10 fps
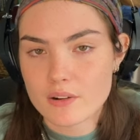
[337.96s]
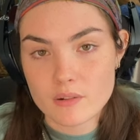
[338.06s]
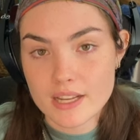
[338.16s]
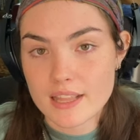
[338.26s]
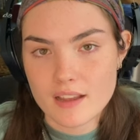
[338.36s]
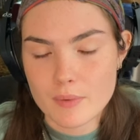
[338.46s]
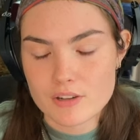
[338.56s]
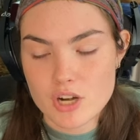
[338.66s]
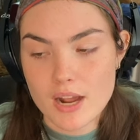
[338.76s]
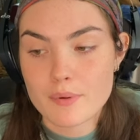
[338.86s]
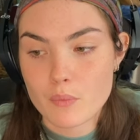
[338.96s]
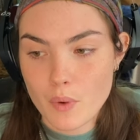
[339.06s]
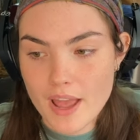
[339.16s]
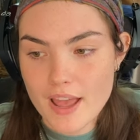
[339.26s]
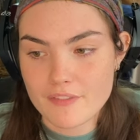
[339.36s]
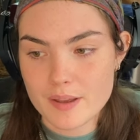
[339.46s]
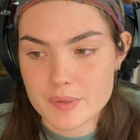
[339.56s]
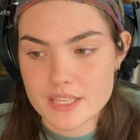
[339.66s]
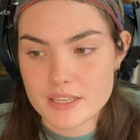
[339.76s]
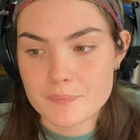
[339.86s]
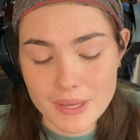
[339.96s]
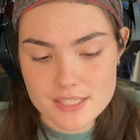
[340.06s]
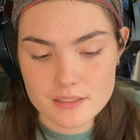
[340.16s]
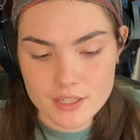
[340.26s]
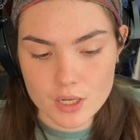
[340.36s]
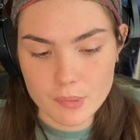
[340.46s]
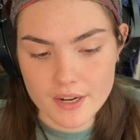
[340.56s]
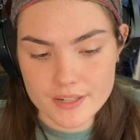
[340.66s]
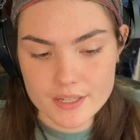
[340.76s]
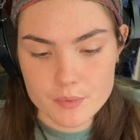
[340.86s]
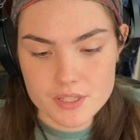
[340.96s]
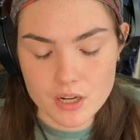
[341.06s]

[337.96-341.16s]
I don't know anything about dry, but wet FIP, basically her body was,